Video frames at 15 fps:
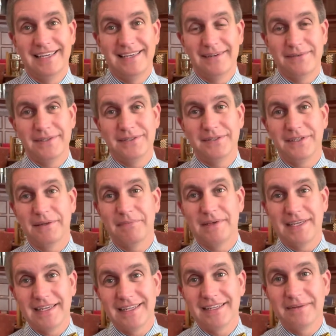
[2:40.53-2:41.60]
in which you can
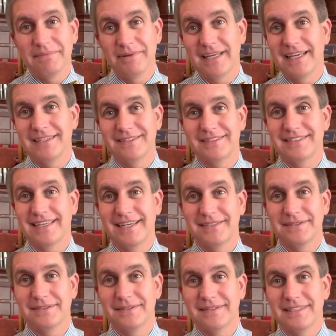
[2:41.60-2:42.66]
begin to plan your
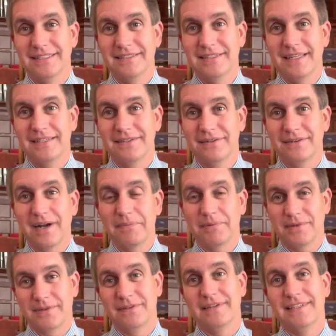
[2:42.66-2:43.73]
schedule and your
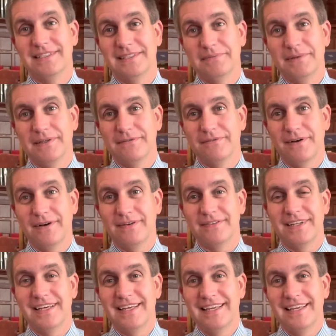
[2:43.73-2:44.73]
opportunities to be involved